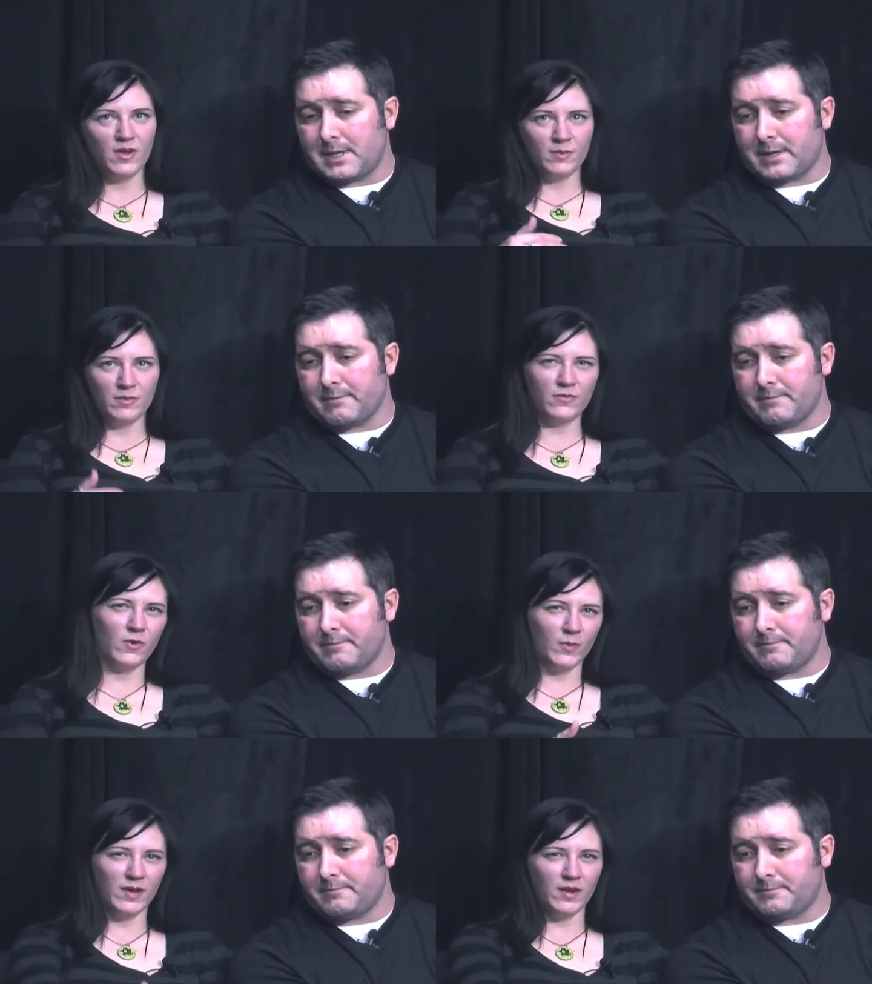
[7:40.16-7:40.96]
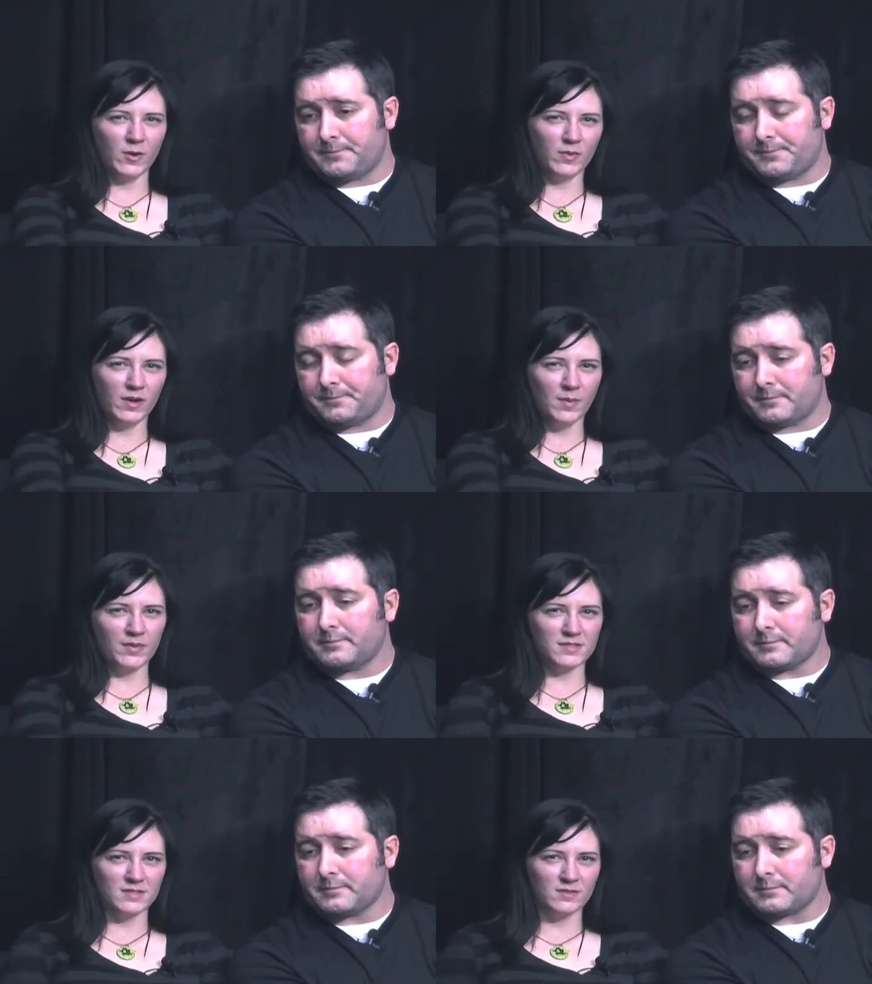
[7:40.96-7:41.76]
Speaker 1: yeah. before we can open it up
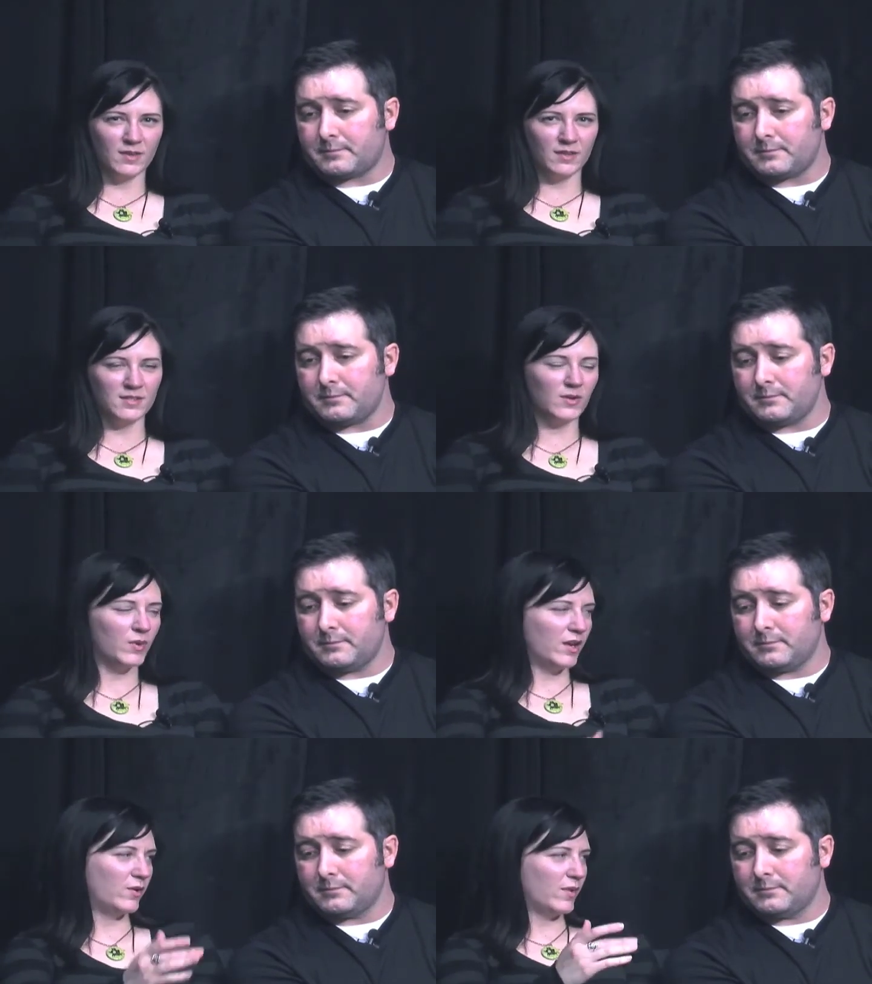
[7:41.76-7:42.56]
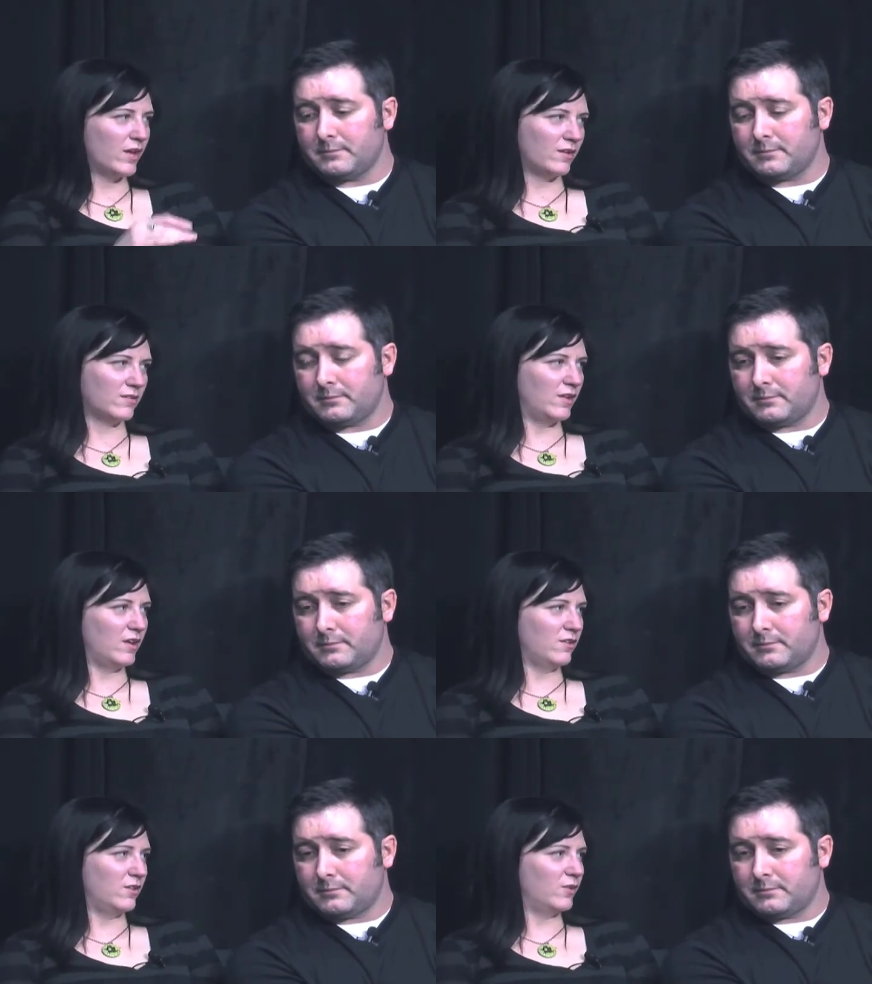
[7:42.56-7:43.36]
because until we know like our
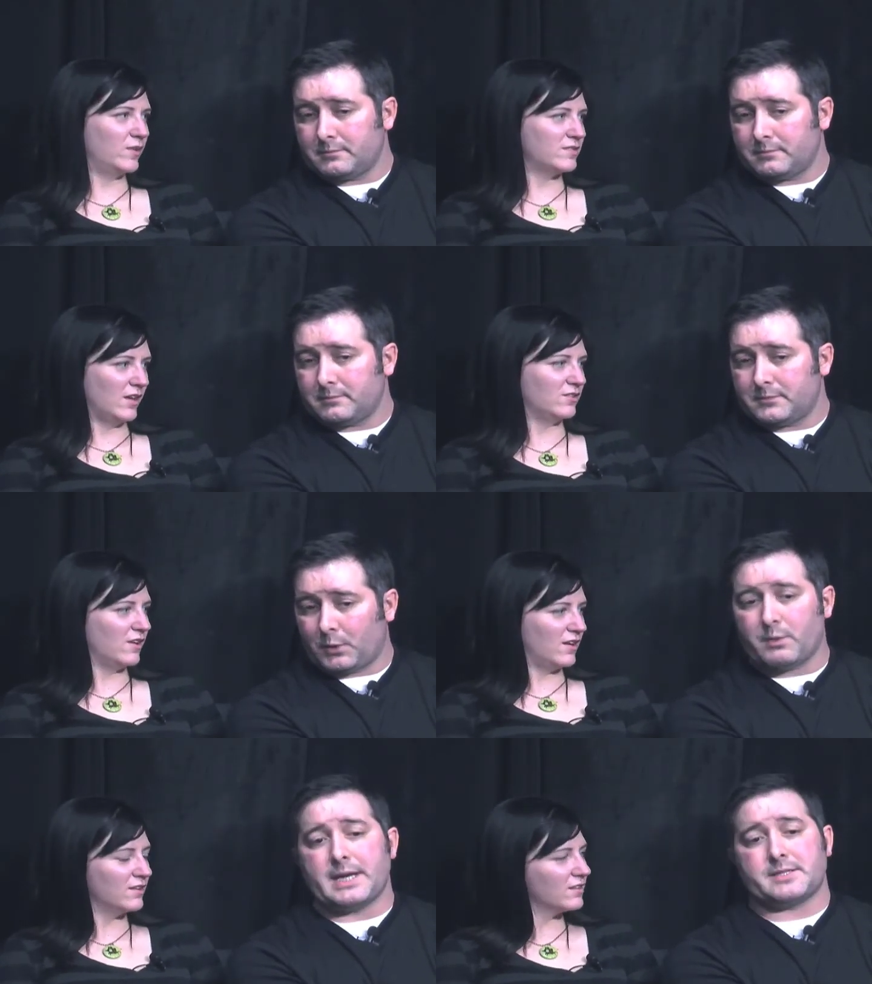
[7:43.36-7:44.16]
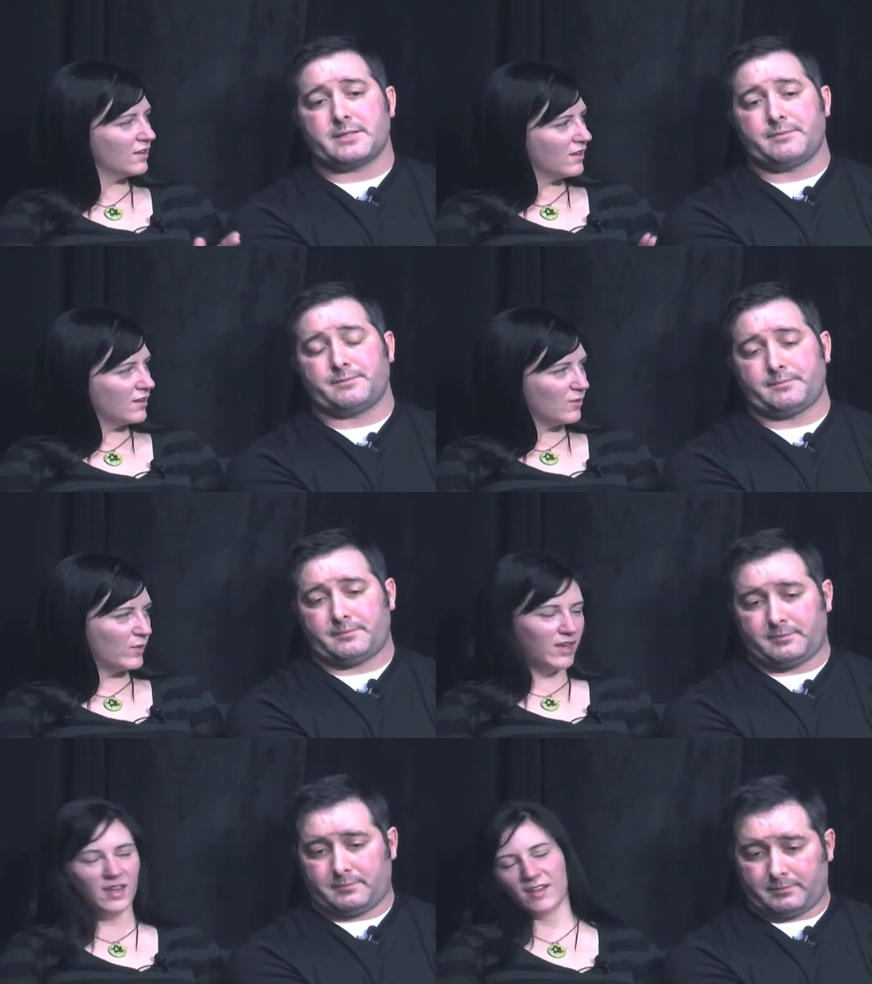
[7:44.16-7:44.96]
venue etc right.
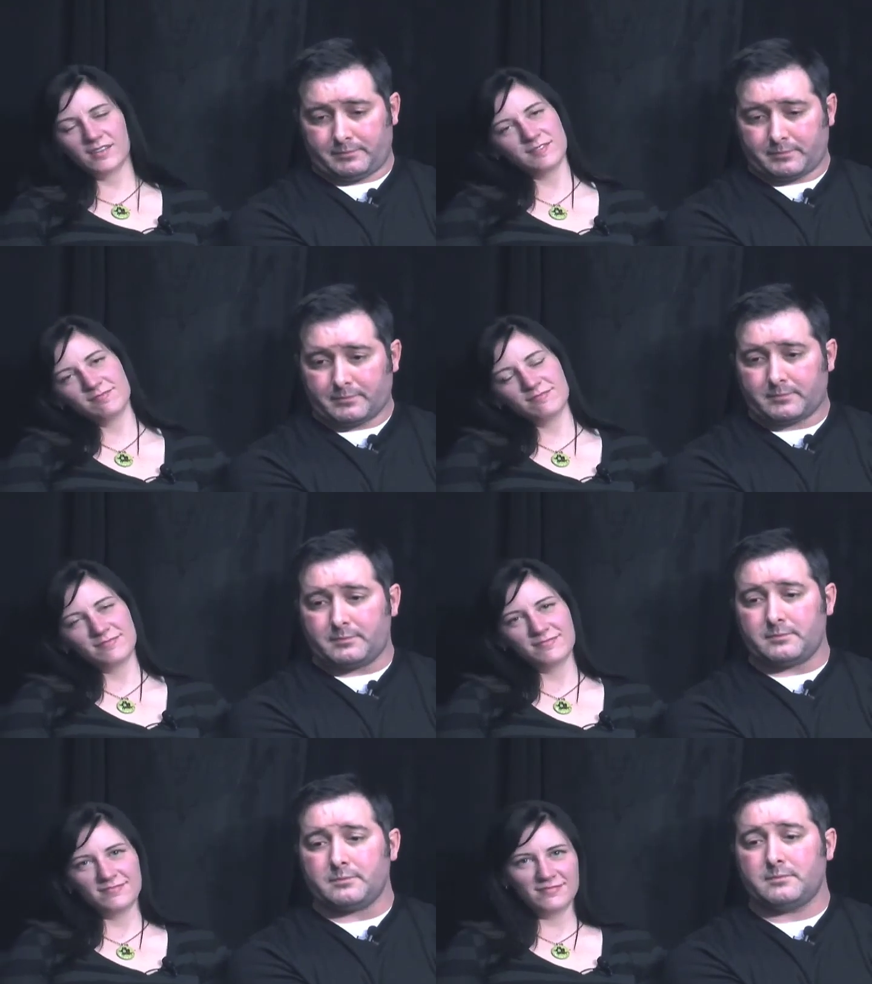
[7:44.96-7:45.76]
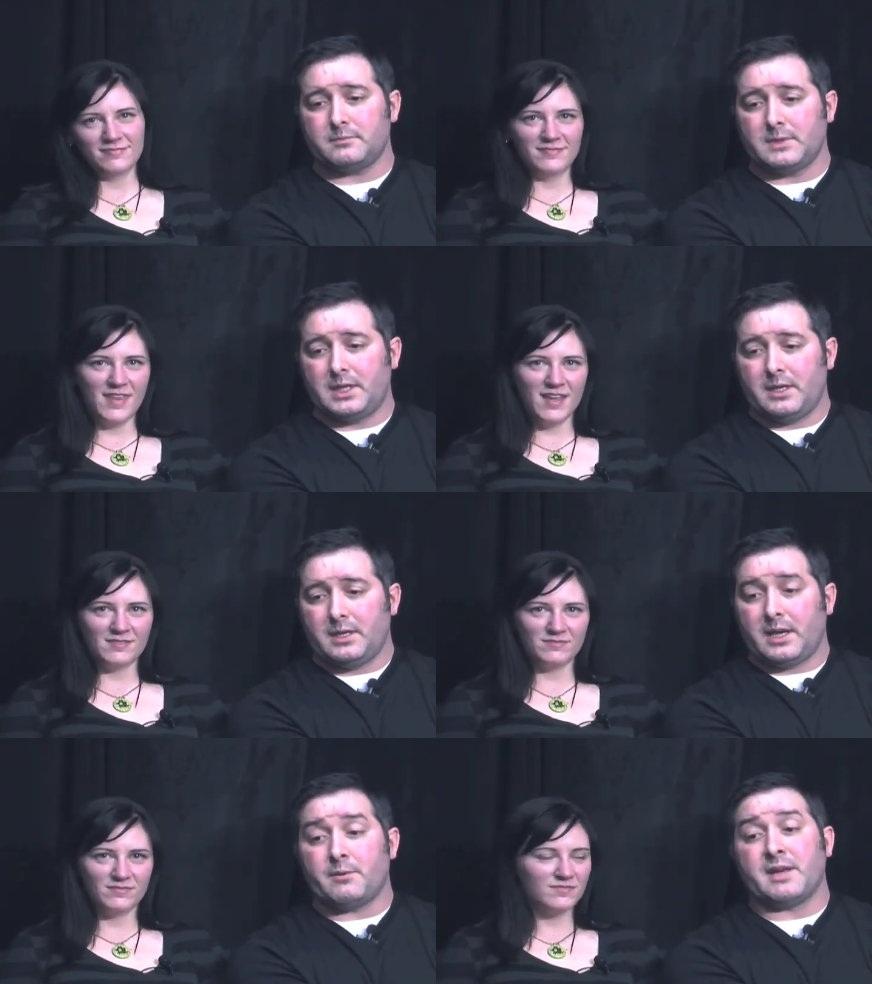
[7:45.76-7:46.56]
we can't
Speaker 2: yeah
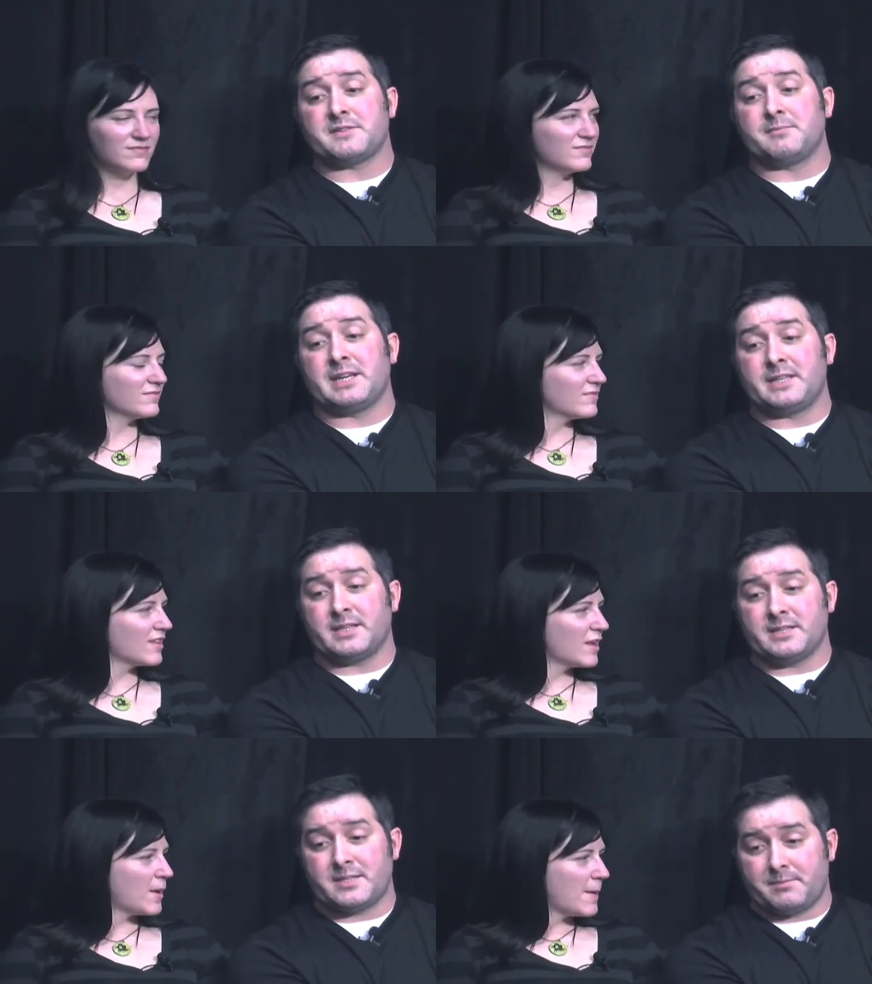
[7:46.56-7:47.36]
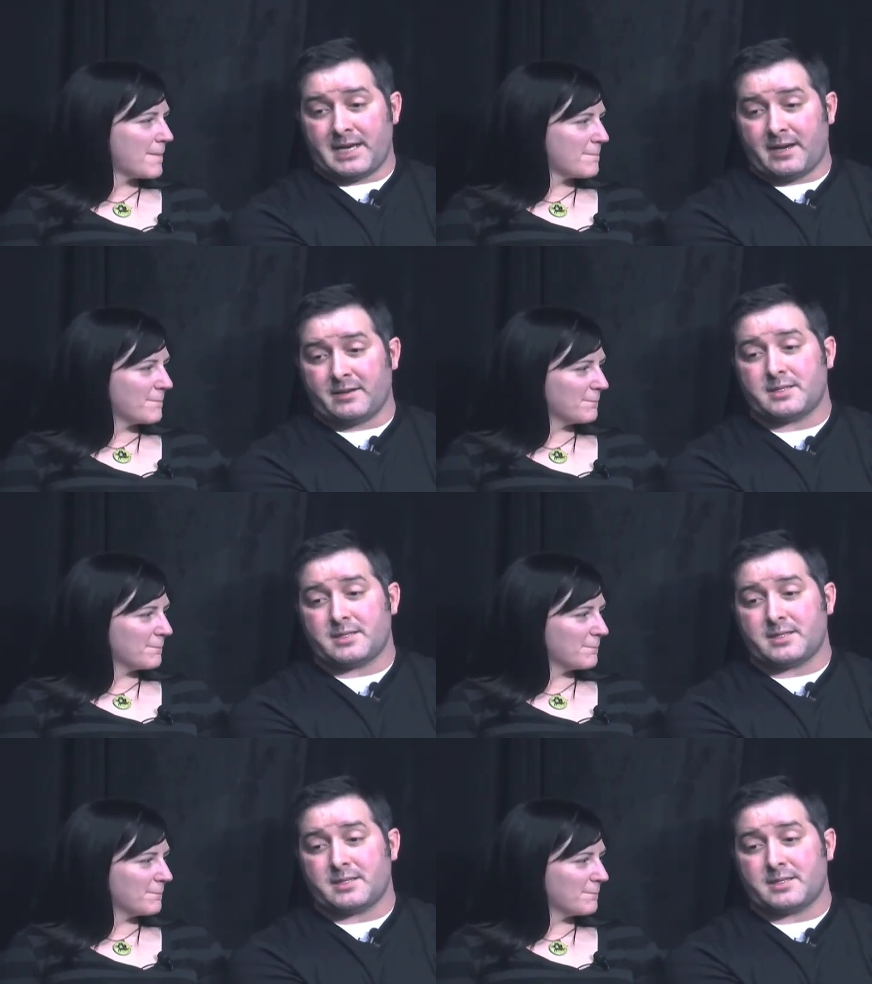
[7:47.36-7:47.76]
and we have some ideas about